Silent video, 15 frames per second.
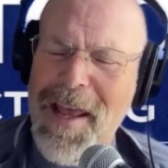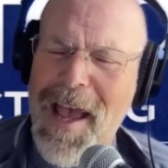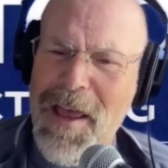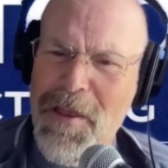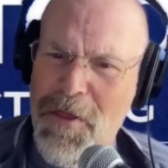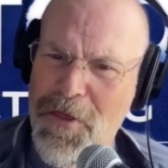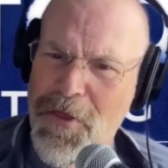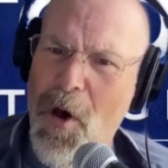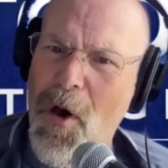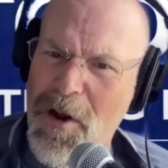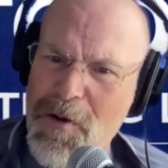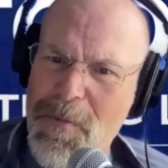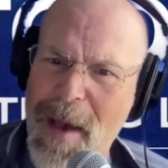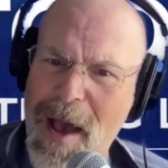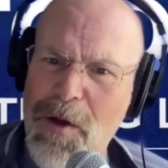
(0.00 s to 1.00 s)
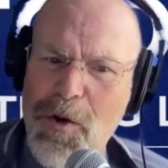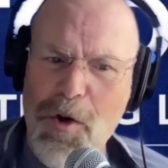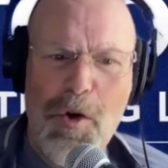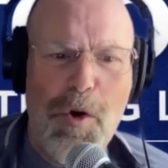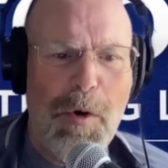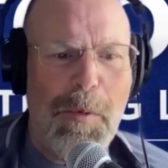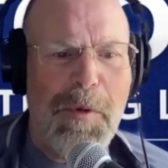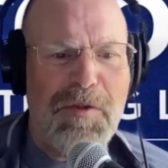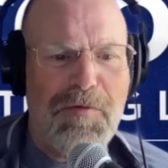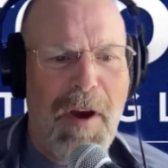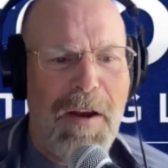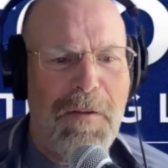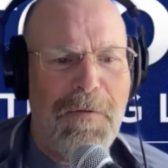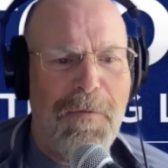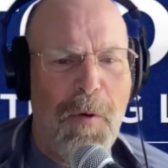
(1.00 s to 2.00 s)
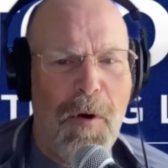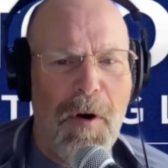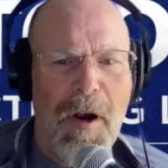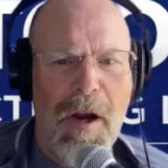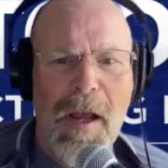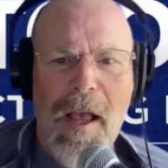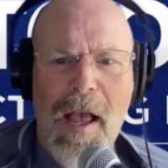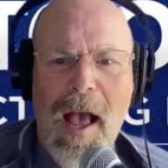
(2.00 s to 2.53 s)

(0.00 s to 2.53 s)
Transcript: and thought about who it was right for,